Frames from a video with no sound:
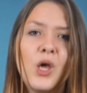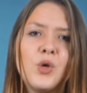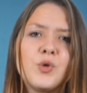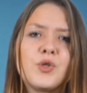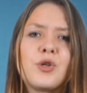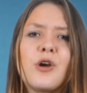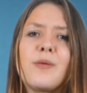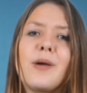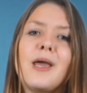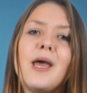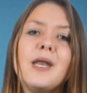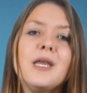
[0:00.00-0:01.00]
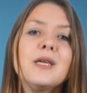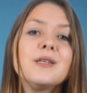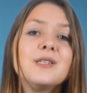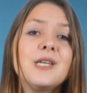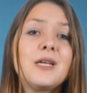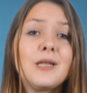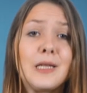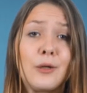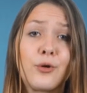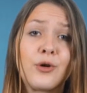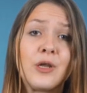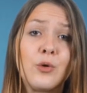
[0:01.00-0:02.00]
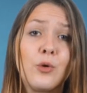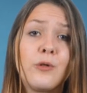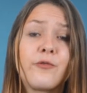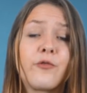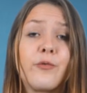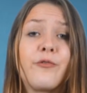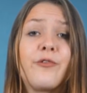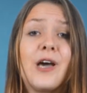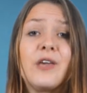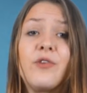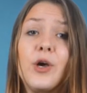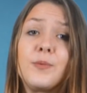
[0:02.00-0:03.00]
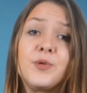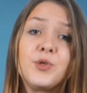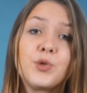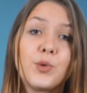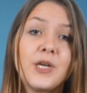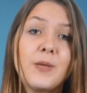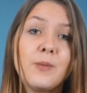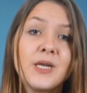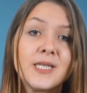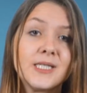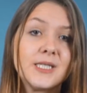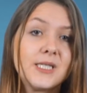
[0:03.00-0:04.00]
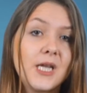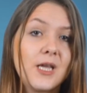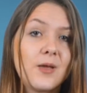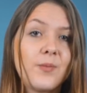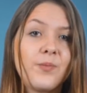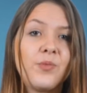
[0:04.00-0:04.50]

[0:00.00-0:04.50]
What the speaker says: You start by adding a daily learning goal from 5 up to 20 minutes a day.